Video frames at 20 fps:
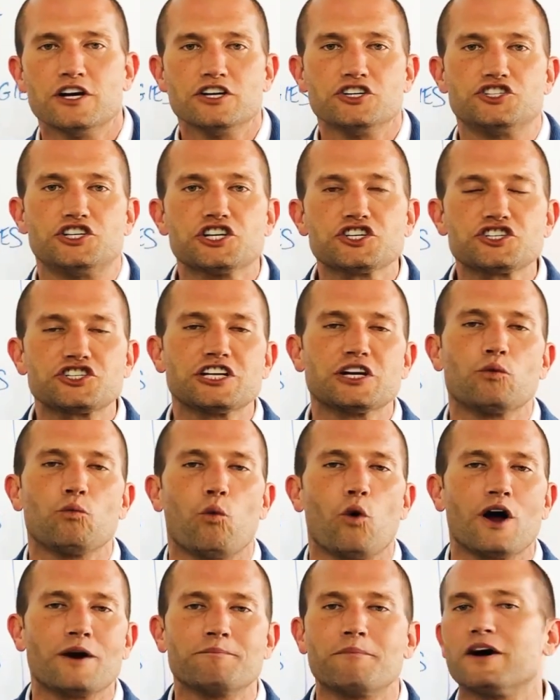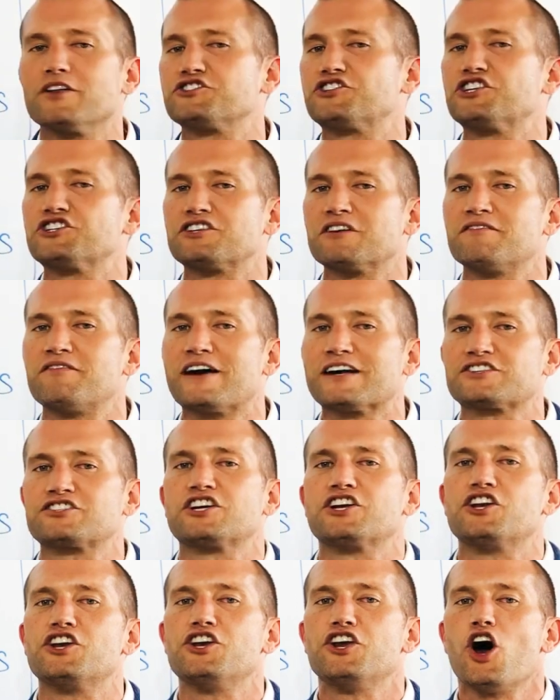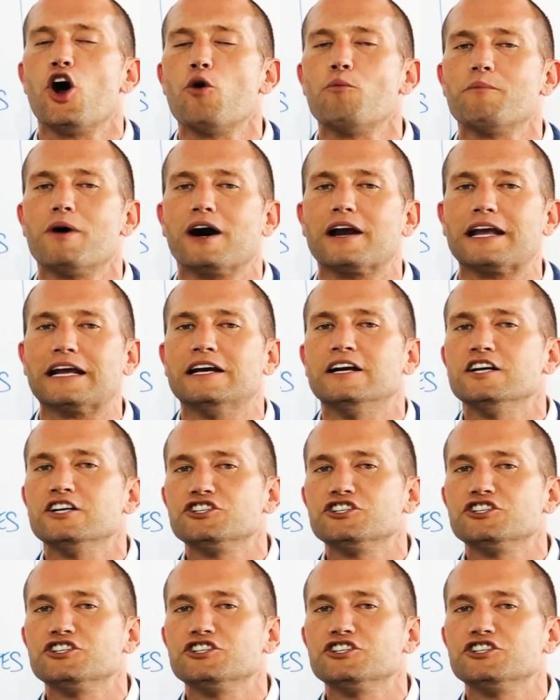Just in one month, she's invested no money.